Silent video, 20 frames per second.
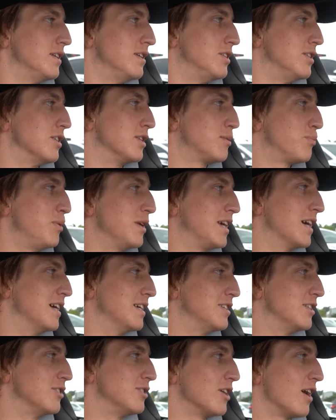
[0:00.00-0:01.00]
just
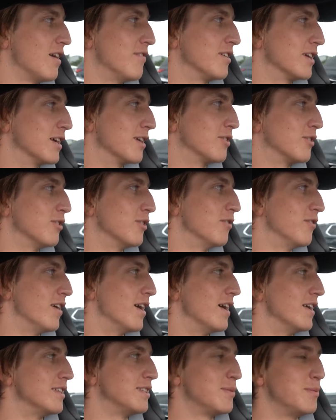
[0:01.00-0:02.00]
because you're driving a
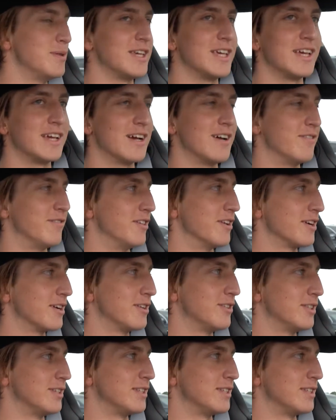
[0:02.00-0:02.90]
Corvette. Speaking of, there goes a